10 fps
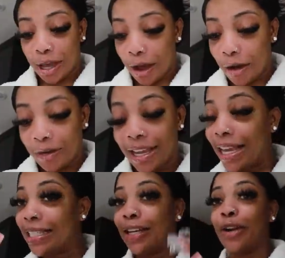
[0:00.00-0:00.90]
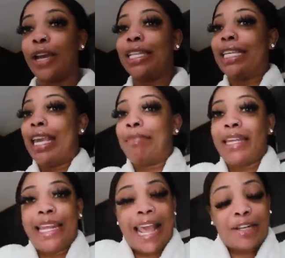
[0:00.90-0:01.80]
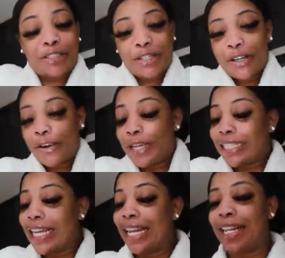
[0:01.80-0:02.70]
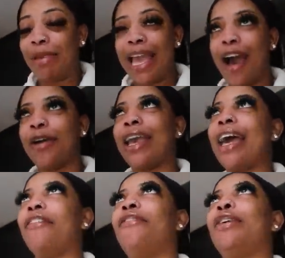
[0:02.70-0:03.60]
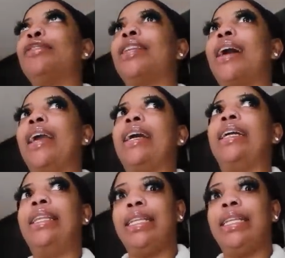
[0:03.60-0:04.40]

y'all, that if girl, it's emptying out your girl, it's cleaning me out. It kind of feels like a